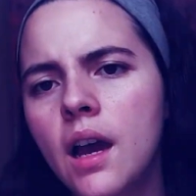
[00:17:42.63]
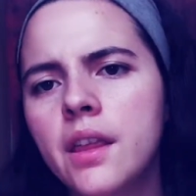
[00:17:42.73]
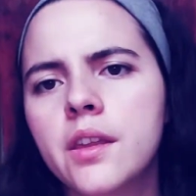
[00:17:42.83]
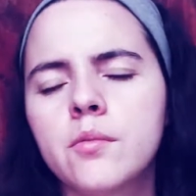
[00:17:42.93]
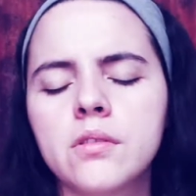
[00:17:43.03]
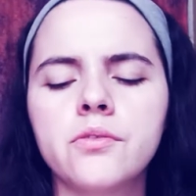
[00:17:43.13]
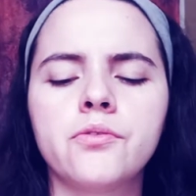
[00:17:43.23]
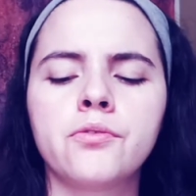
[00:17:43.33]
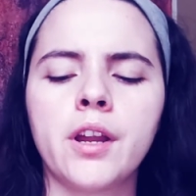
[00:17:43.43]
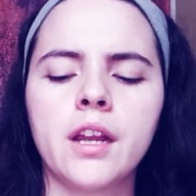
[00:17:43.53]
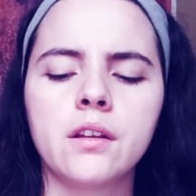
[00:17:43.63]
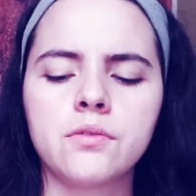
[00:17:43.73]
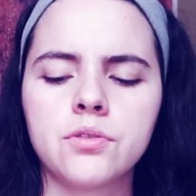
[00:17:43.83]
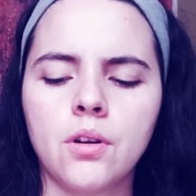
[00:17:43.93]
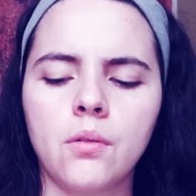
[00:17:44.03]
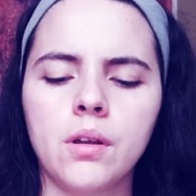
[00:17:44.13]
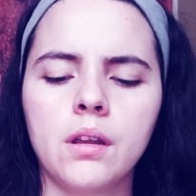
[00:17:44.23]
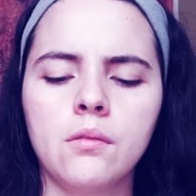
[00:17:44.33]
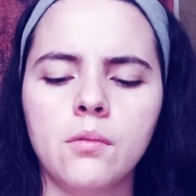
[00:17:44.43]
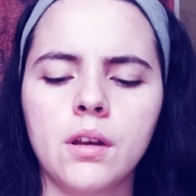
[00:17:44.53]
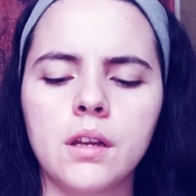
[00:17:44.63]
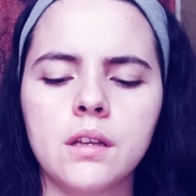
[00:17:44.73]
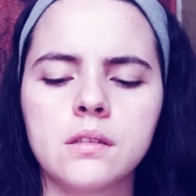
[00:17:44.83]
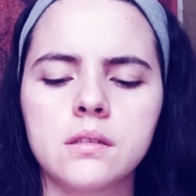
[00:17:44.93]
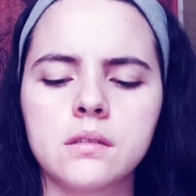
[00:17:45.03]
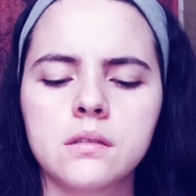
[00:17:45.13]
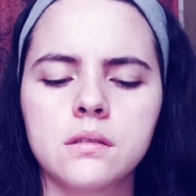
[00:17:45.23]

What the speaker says: I think we're afraid of showing what it is.